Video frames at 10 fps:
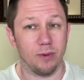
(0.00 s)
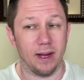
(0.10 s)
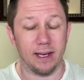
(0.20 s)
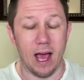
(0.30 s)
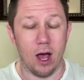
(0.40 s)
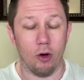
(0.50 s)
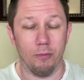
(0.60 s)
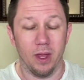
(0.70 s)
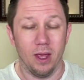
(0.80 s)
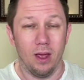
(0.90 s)
right
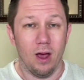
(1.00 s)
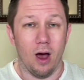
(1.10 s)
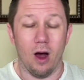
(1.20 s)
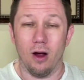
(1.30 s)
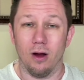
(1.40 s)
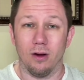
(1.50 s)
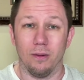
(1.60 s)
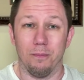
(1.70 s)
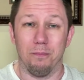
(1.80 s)
now are